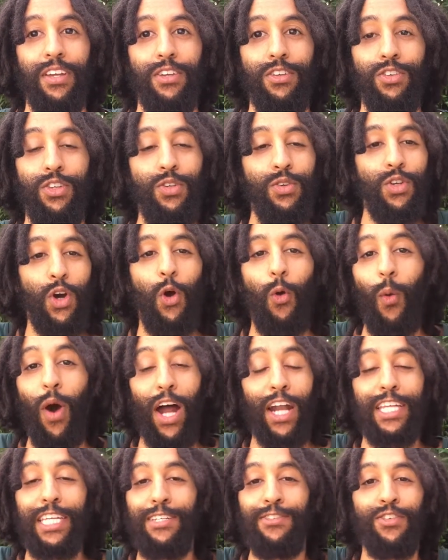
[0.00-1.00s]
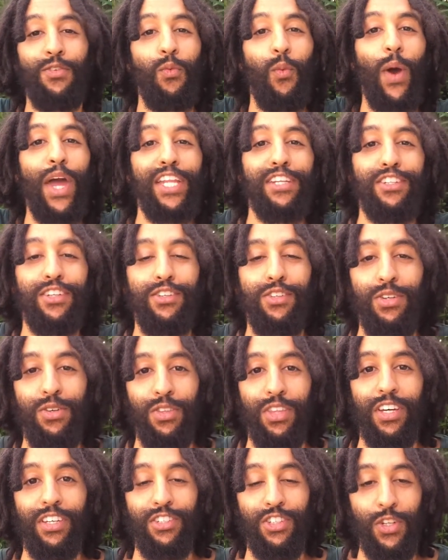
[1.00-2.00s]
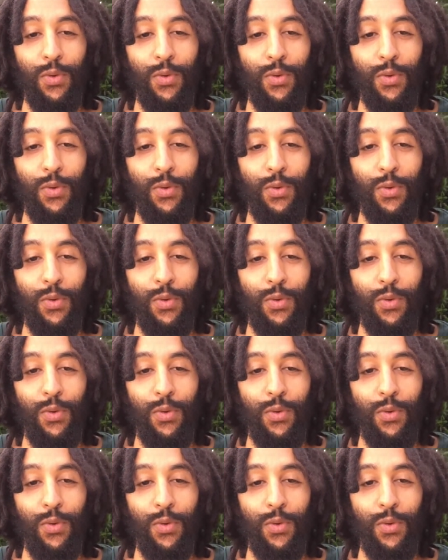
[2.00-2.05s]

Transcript: you don't want to even wait to do this.